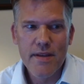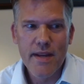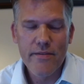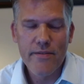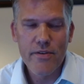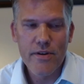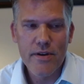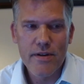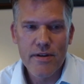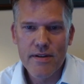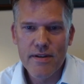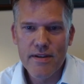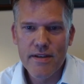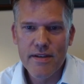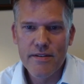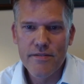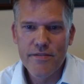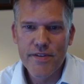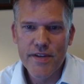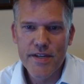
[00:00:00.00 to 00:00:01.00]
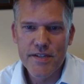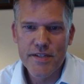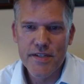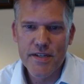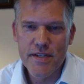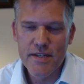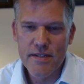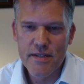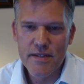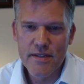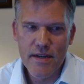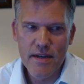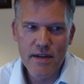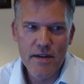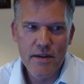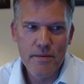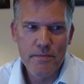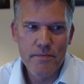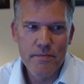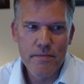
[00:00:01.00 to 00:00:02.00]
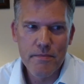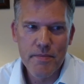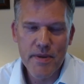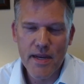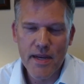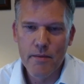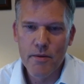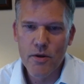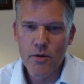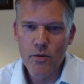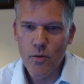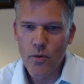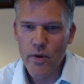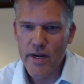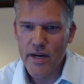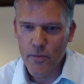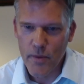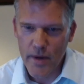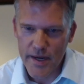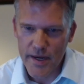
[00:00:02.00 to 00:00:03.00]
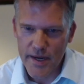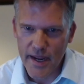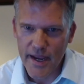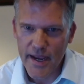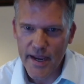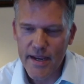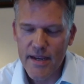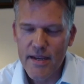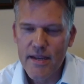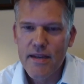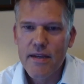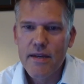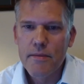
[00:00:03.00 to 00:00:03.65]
never envisioned becoming a lawyer one day.